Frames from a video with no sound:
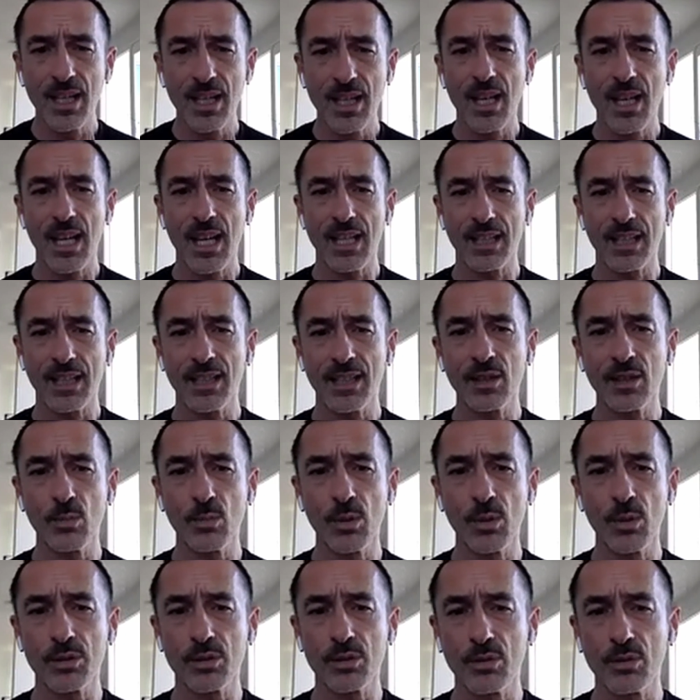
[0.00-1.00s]
and I didn't
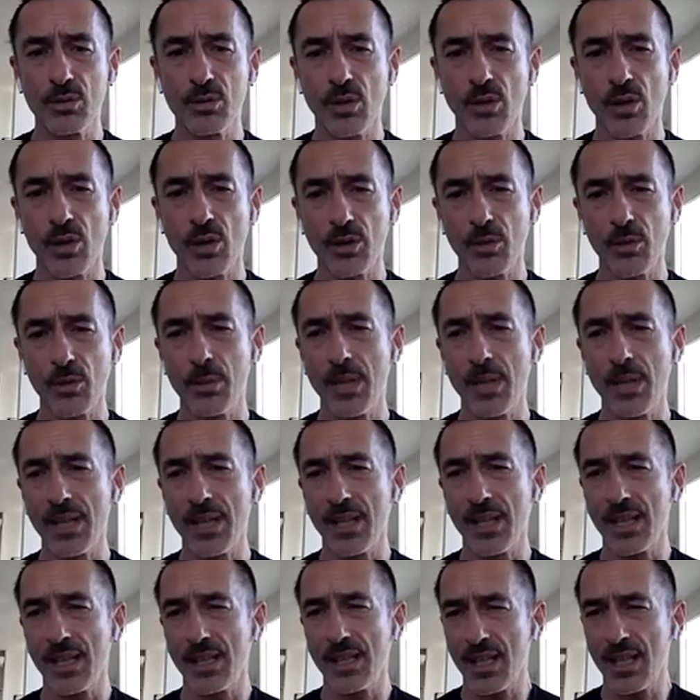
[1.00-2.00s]
want to occupy
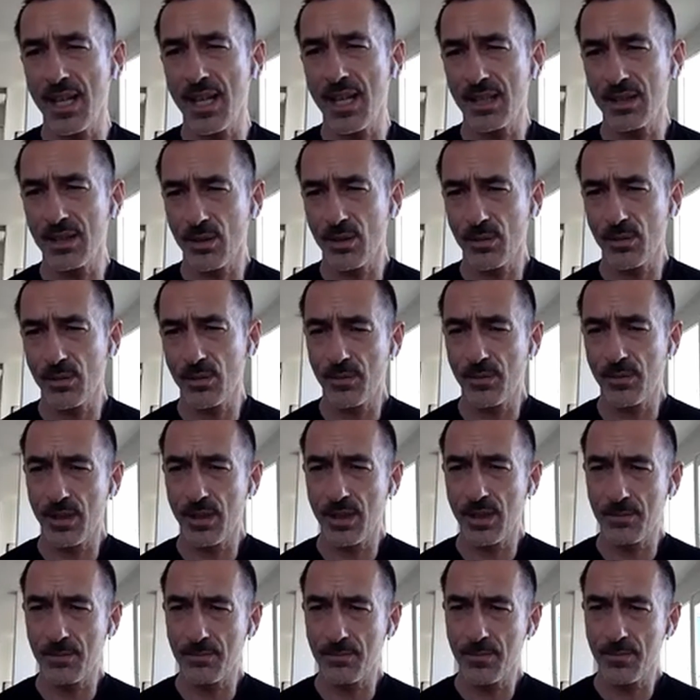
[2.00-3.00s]
any kind of
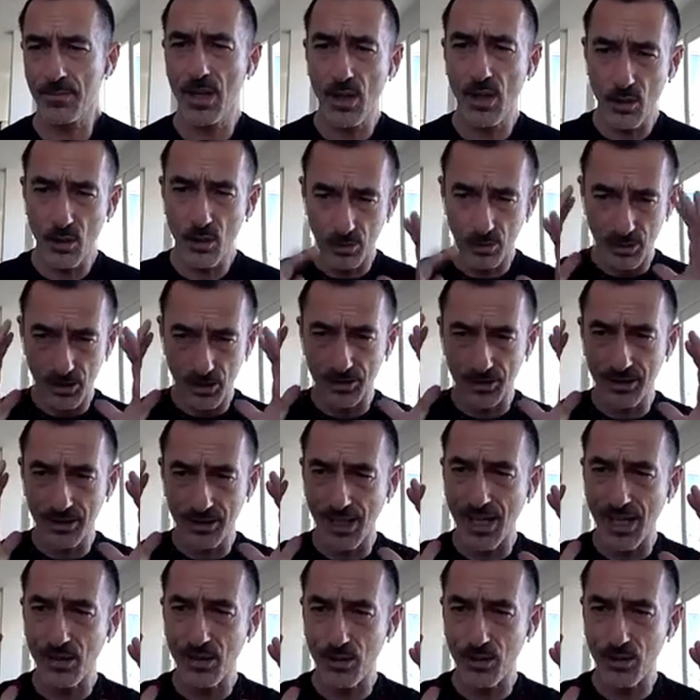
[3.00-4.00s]
um,
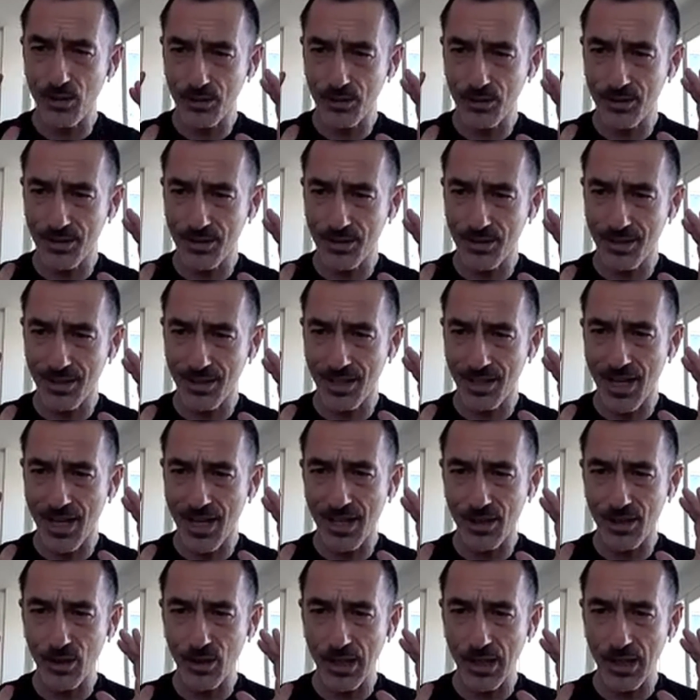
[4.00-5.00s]
concentration, uh,
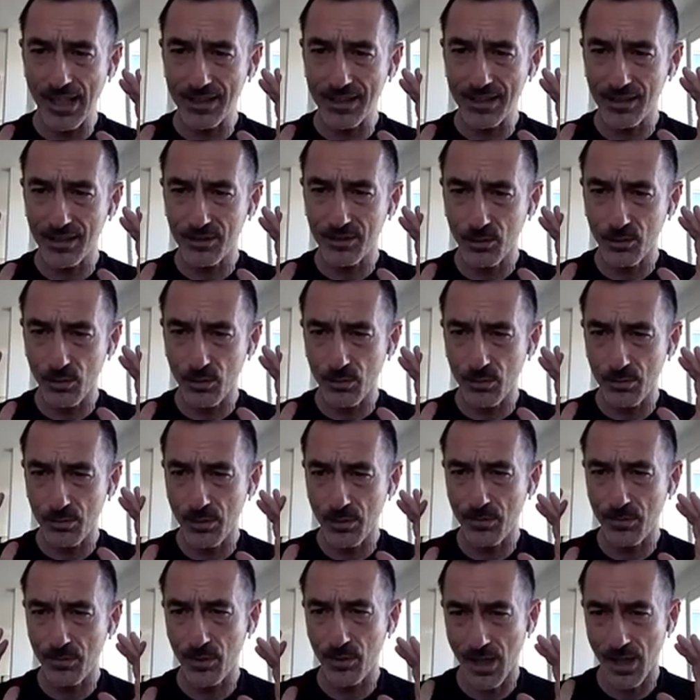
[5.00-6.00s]
isolated room
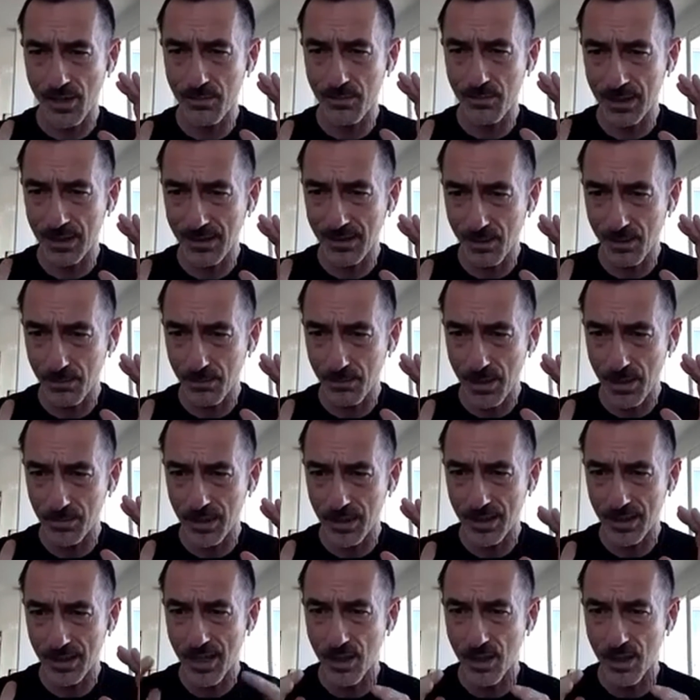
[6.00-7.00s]
before I meet the public.
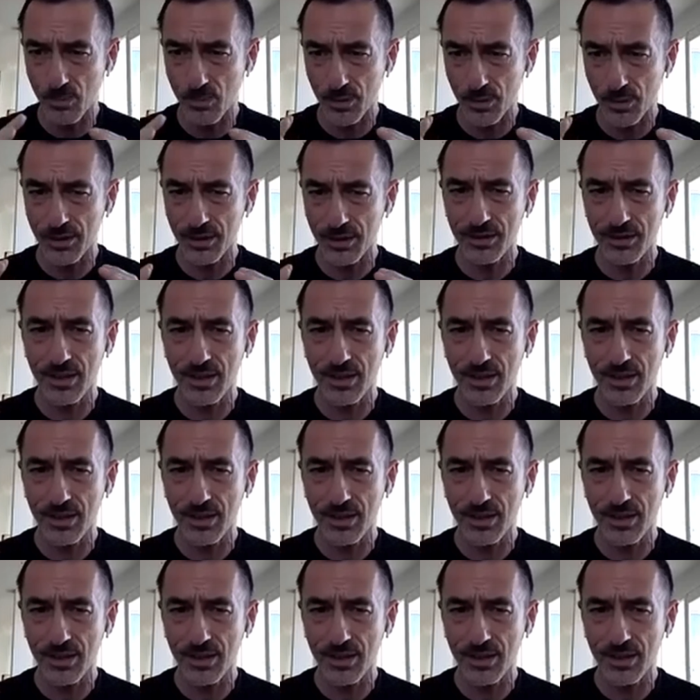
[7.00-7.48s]
I wanted,